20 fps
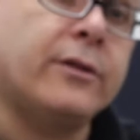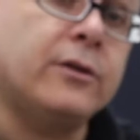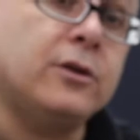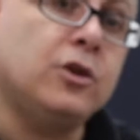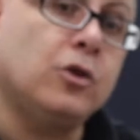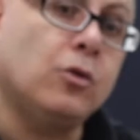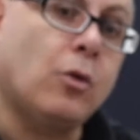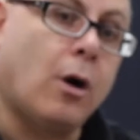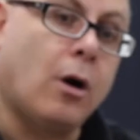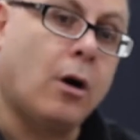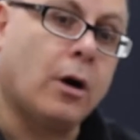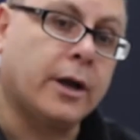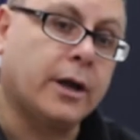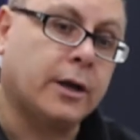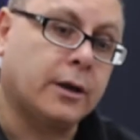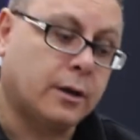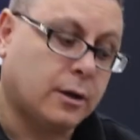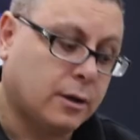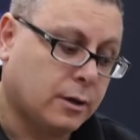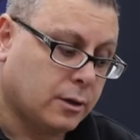that you
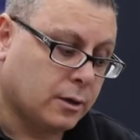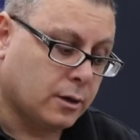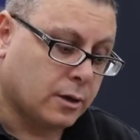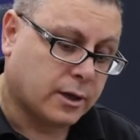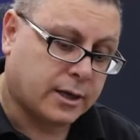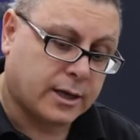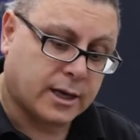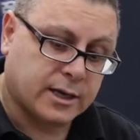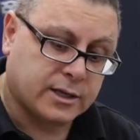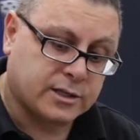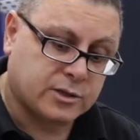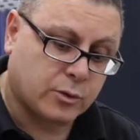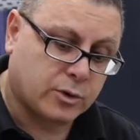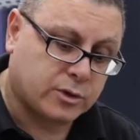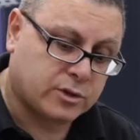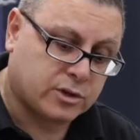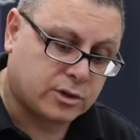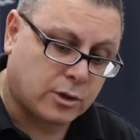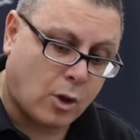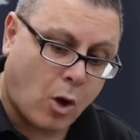iron. Okay, so
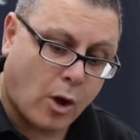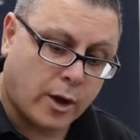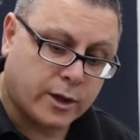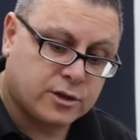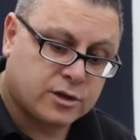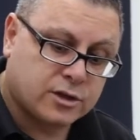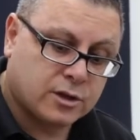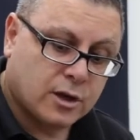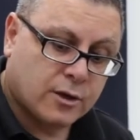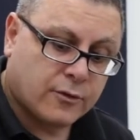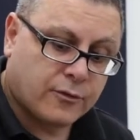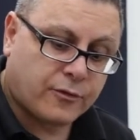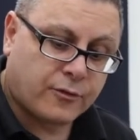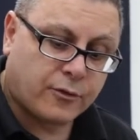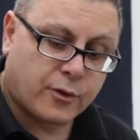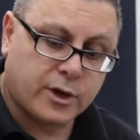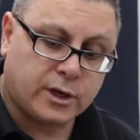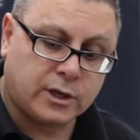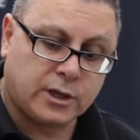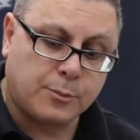it slides
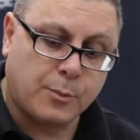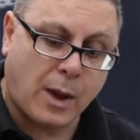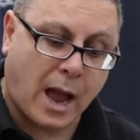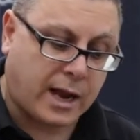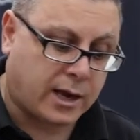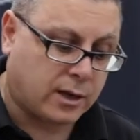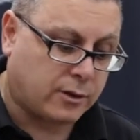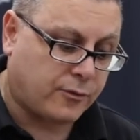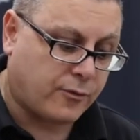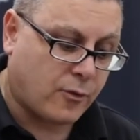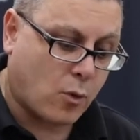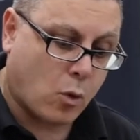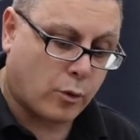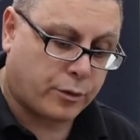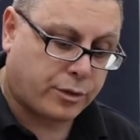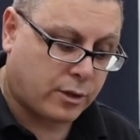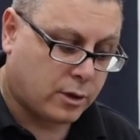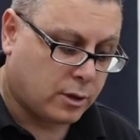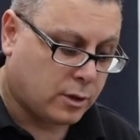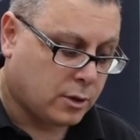freely back and
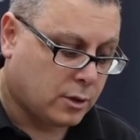forth.